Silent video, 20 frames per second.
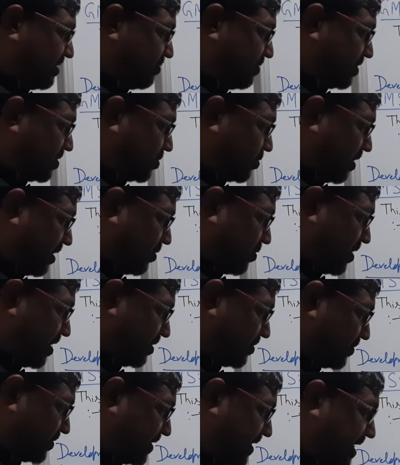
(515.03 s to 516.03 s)
which you are going
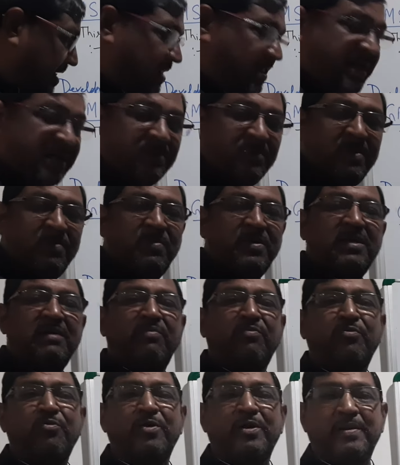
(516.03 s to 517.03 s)
to take, that will be
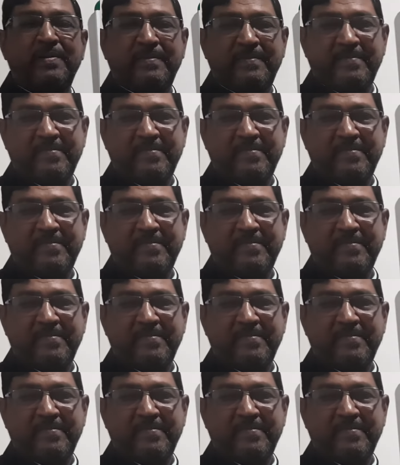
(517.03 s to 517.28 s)
F1.